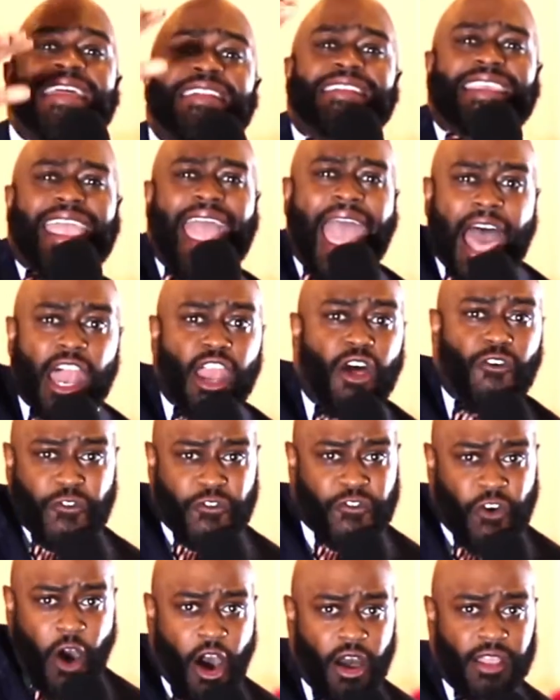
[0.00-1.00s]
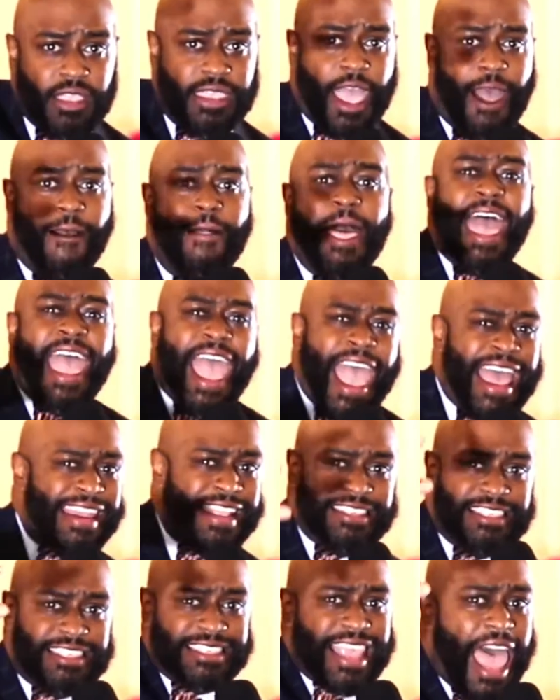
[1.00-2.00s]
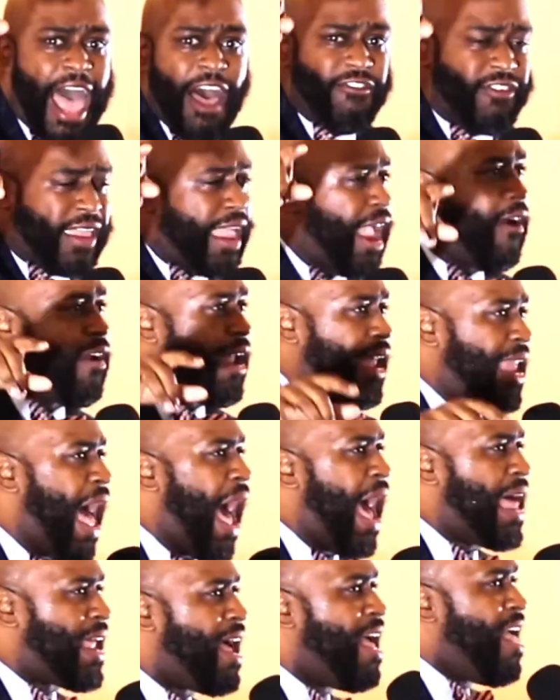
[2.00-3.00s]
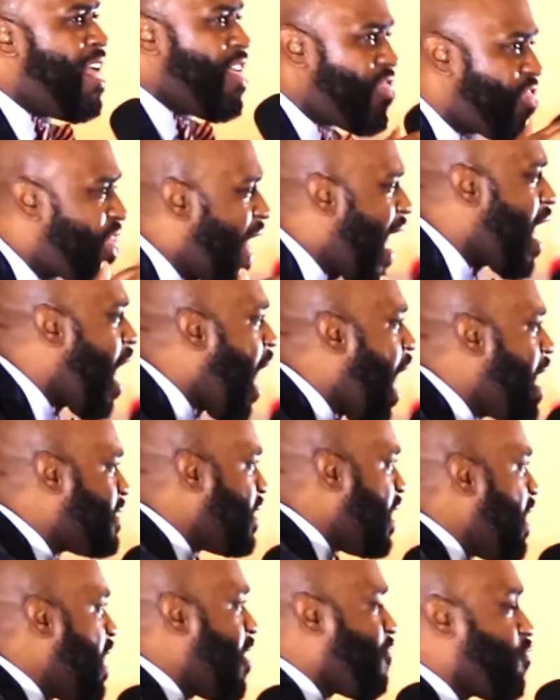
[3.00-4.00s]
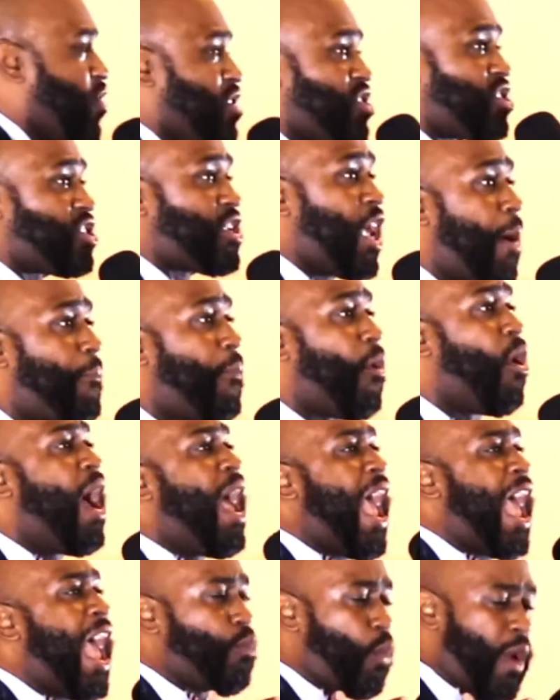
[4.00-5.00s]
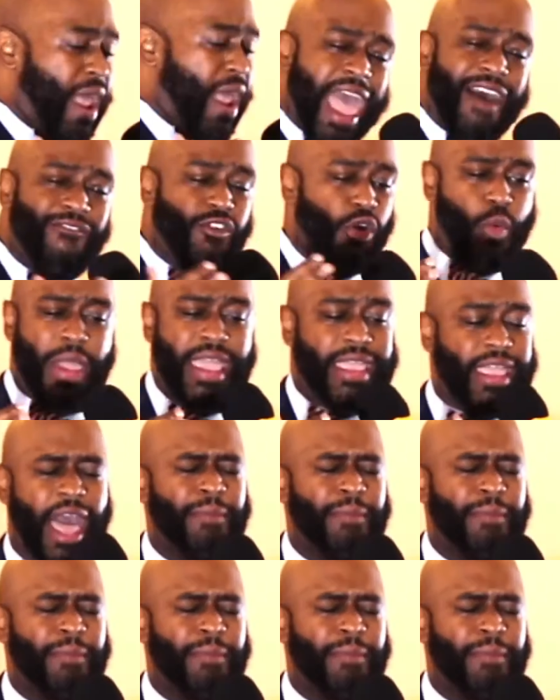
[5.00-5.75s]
in California, and in South Carolina. They are Deliverance Temple, and wherever we